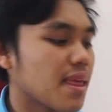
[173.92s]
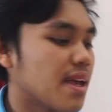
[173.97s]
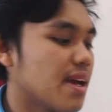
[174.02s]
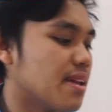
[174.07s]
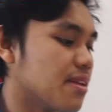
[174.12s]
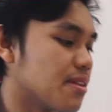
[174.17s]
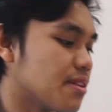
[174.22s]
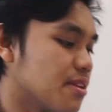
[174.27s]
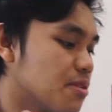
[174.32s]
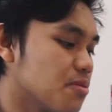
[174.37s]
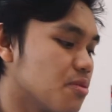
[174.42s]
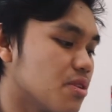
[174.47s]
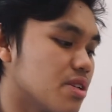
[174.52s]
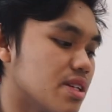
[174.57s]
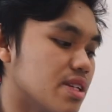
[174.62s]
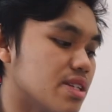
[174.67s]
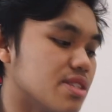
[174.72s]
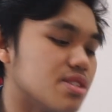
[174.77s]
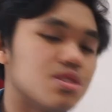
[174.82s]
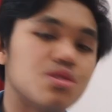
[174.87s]
And the third one
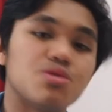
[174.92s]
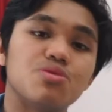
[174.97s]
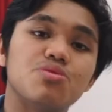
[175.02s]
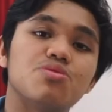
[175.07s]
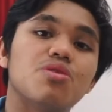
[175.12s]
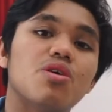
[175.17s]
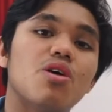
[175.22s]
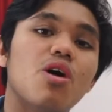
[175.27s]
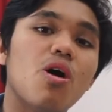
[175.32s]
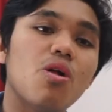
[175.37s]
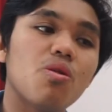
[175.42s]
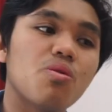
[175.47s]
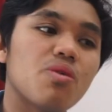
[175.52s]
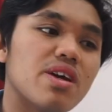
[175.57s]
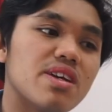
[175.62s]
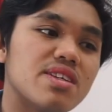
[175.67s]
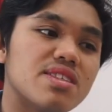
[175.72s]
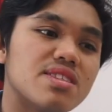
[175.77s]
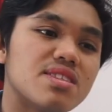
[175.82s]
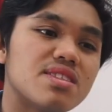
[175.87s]
is to
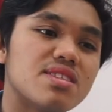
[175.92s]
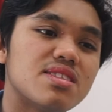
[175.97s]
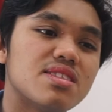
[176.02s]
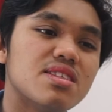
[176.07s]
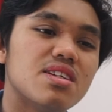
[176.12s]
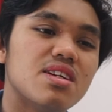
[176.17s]
always